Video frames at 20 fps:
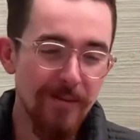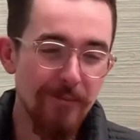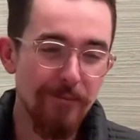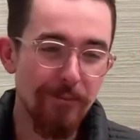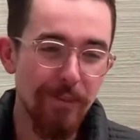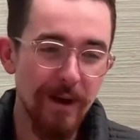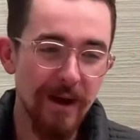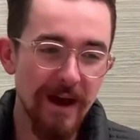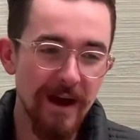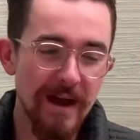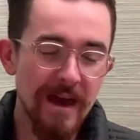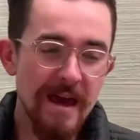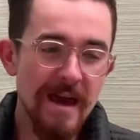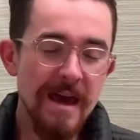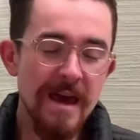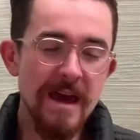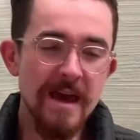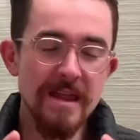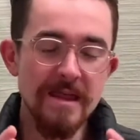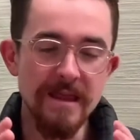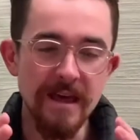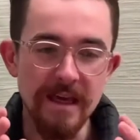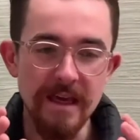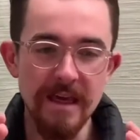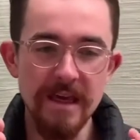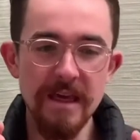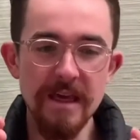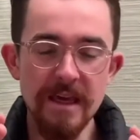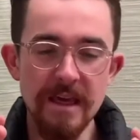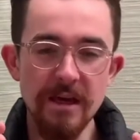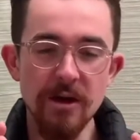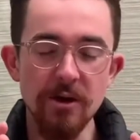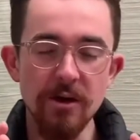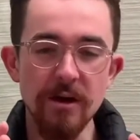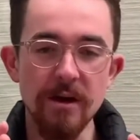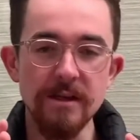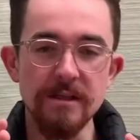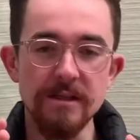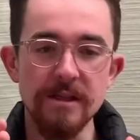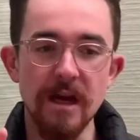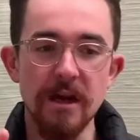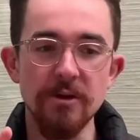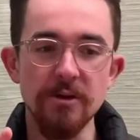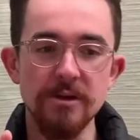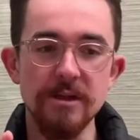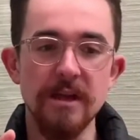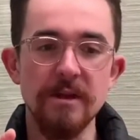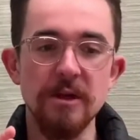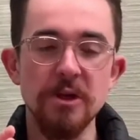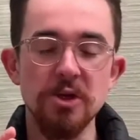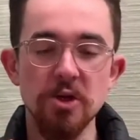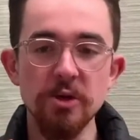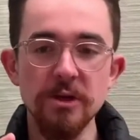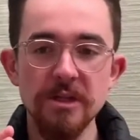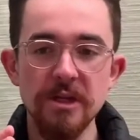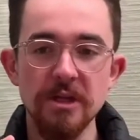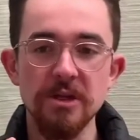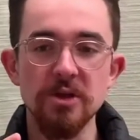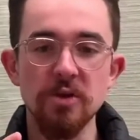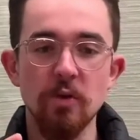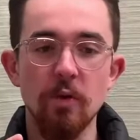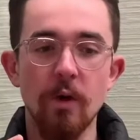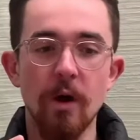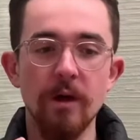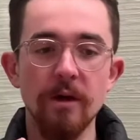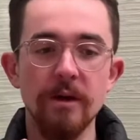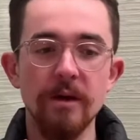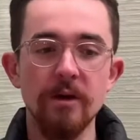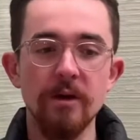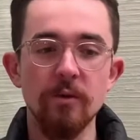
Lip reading: But the key here is to understand that jurisdiction quality,